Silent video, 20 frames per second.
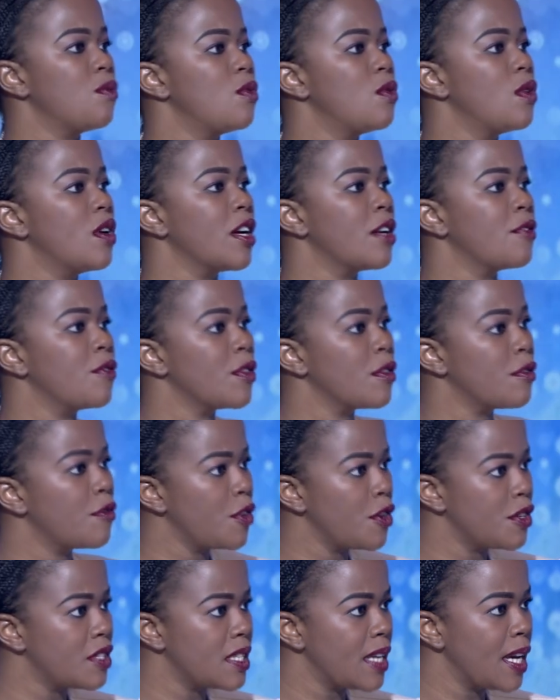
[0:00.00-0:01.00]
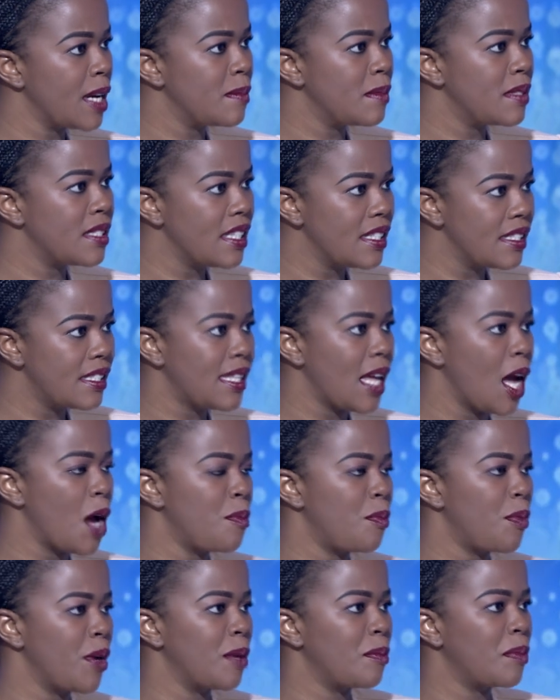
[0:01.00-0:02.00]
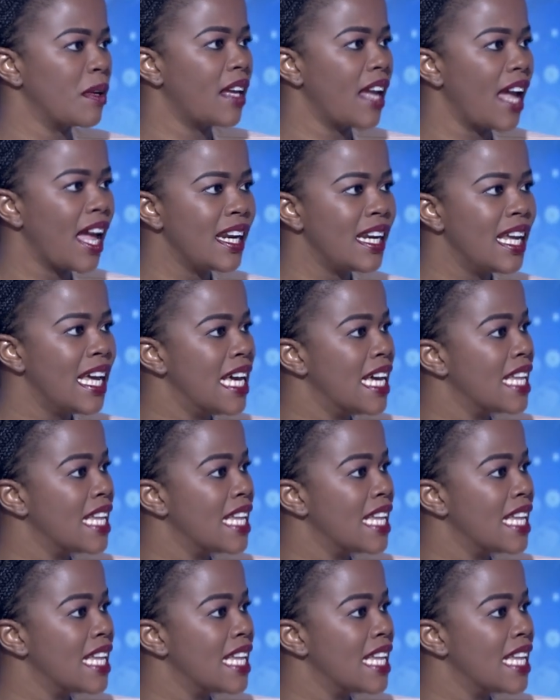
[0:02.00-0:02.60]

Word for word: Wuhan for the first time since the outbreak began.